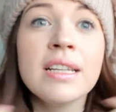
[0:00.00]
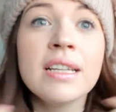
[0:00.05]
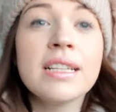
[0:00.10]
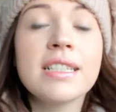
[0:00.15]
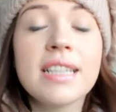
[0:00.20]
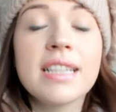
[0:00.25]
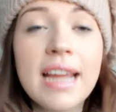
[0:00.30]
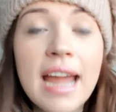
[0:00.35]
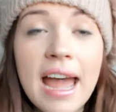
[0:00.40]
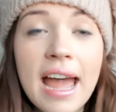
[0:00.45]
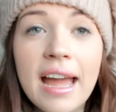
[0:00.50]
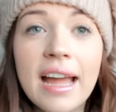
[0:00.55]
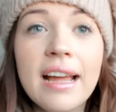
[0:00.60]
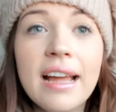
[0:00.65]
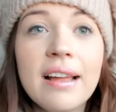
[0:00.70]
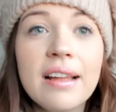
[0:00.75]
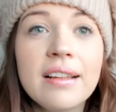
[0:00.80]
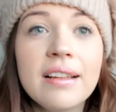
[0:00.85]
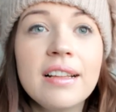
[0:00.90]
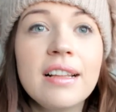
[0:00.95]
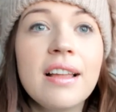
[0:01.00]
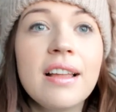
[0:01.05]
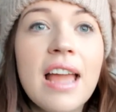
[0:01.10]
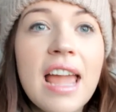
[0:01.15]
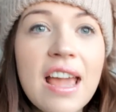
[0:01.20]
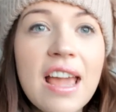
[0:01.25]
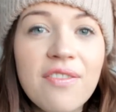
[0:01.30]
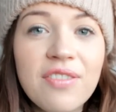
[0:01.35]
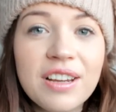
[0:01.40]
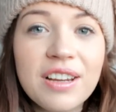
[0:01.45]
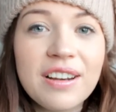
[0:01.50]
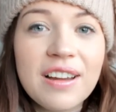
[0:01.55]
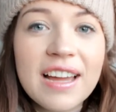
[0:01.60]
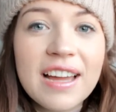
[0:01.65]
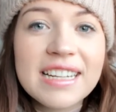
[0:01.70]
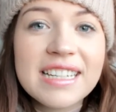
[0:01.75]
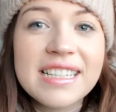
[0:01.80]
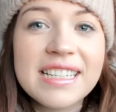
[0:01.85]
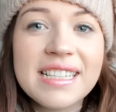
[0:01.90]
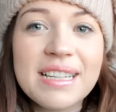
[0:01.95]
So yeah, if you'd
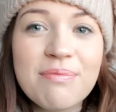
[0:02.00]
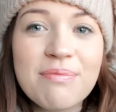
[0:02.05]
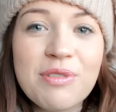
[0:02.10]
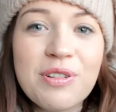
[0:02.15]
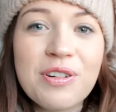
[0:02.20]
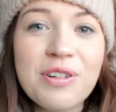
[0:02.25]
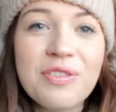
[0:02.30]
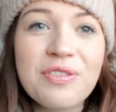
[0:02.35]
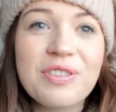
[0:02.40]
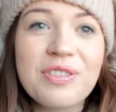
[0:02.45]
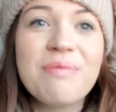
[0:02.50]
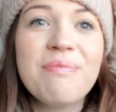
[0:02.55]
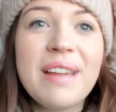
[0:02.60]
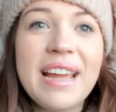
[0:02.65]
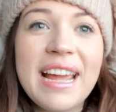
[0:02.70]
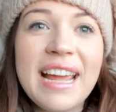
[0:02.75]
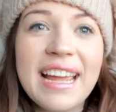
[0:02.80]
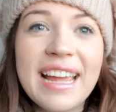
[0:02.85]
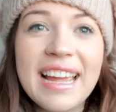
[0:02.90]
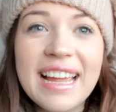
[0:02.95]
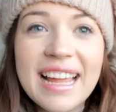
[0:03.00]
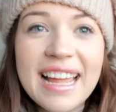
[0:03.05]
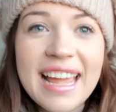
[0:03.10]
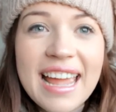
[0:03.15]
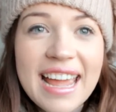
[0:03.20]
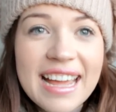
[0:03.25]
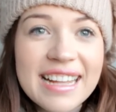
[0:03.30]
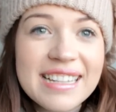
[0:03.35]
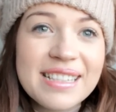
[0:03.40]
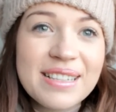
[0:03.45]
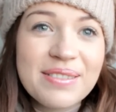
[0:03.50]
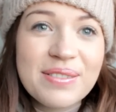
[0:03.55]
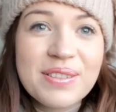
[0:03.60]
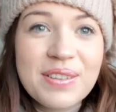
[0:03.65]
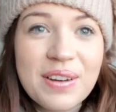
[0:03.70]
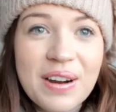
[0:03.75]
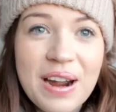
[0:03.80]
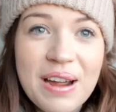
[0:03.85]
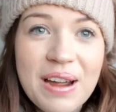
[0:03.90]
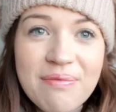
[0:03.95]
like to see more from me, hit
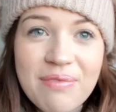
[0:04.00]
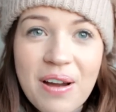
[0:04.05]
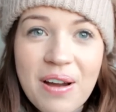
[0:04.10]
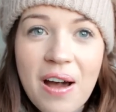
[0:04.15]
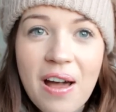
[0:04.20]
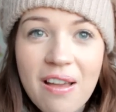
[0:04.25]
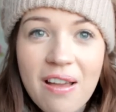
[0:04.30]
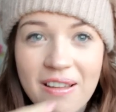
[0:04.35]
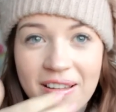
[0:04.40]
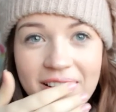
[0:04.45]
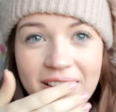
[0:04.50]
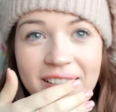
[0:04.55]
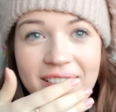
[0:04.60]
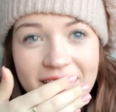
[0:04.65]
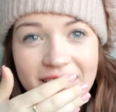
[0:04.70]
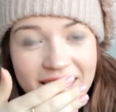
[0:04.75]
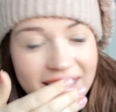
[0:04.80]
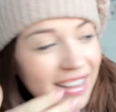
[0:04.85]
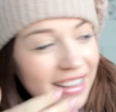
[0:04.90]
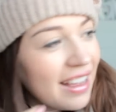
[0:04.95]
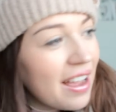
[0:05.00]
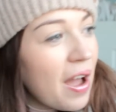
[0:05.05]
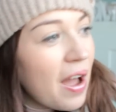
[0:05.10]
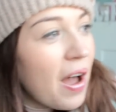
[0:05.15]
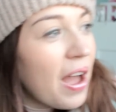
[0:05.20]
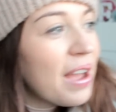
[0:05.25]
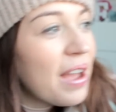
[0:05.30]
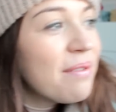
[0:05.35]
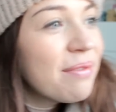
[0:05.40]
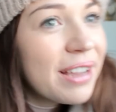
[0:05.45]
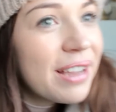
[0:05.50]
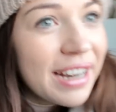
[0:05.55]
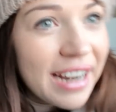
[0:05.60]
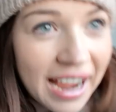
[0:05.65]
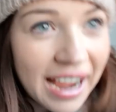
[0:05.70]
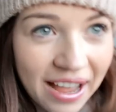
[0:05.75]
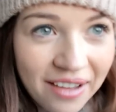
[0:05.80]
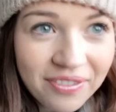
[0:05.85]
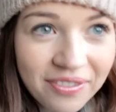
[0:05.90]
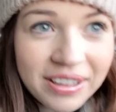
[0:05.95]
subscribe. I am gonna
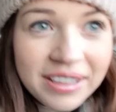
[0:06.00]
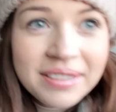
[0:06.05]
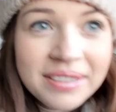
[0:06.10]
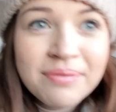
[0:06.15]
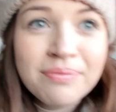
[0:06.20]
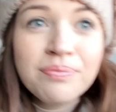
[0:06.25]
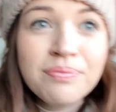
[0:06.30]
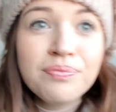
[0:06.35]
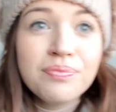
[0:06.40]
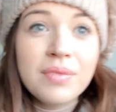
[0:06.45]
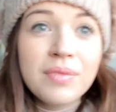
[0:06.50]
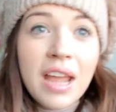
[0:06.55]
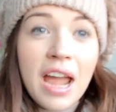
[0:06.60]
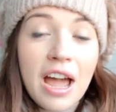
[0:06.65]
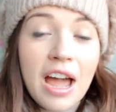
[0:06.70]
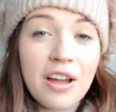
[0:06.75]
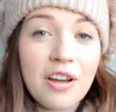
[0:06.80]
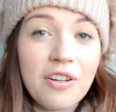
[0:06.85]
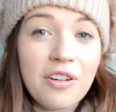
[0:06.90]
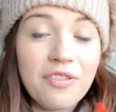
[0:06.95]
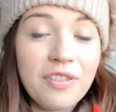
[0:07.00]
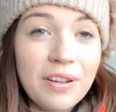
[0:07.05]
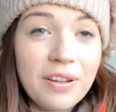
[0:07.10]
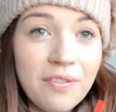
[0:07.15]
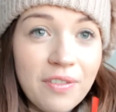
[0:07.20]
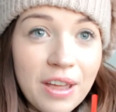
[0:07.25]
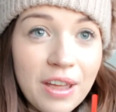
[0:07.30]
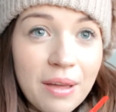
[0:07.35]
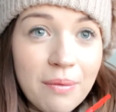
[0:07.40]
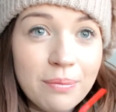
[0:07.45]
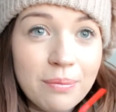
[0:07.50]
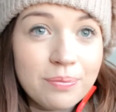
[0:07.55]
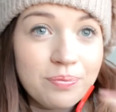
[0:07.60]
have a coughing fit.